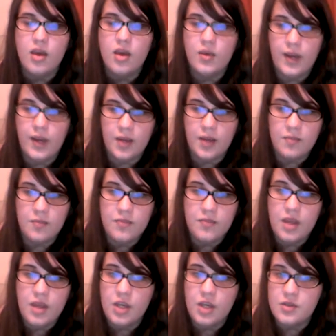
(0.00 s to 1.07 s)
Graham,
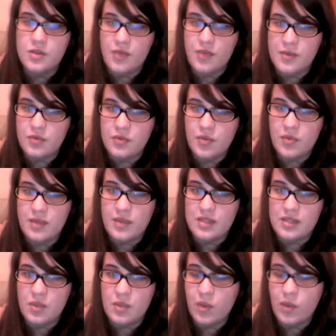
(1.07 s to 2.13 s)
who is famous for
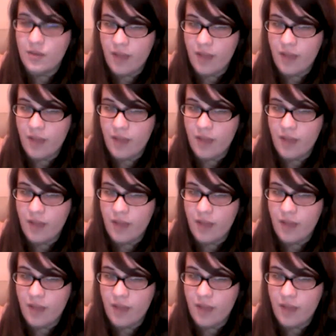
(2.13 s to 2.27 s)
mixing wheat